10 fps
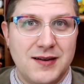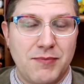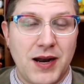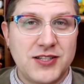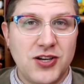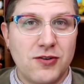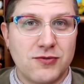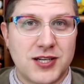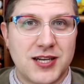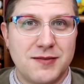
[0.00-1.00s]
But I
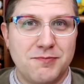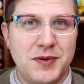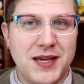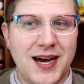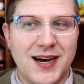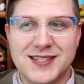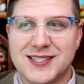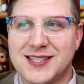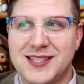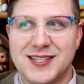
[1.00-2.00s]
don't,
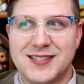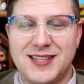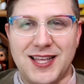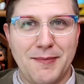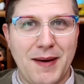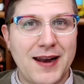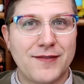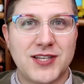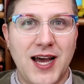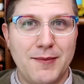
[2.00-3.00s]
because the amount
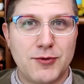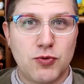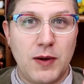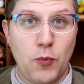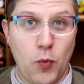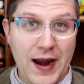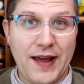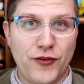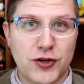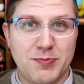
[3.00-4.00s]
of time between when
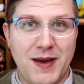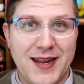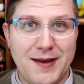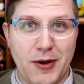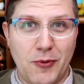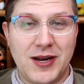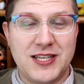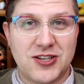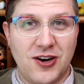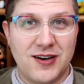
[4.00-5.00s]
I first met him and when
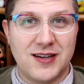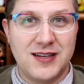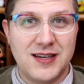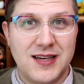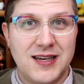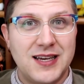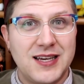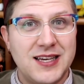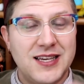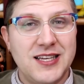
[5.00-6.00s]
he's gone
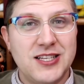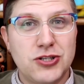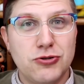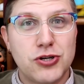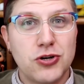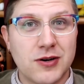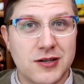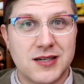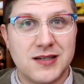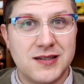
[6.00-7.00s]
is too
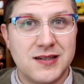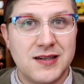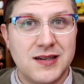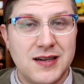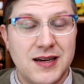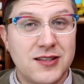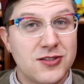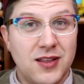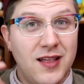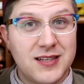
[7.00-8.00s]
short. And
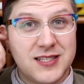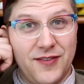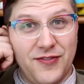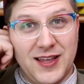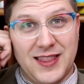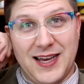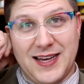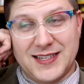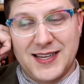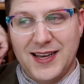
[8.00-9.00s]
there's a lot of stuff like
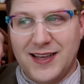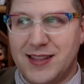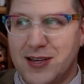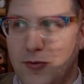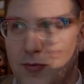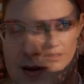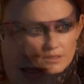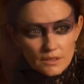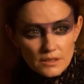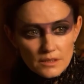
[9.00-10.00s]
that.
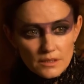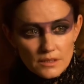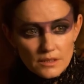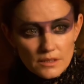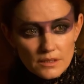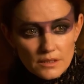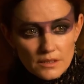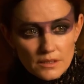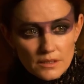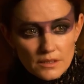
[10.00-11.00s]
With the head of the papal
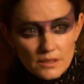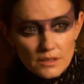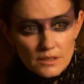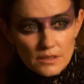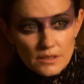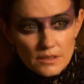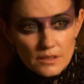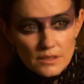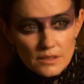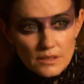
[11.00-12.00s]
mainframe,
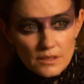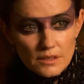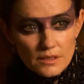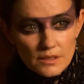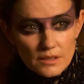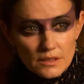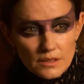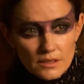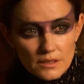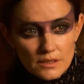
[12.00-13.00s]
similar
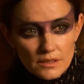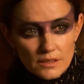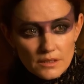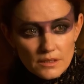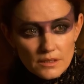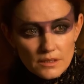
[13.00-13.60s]
sort of thing.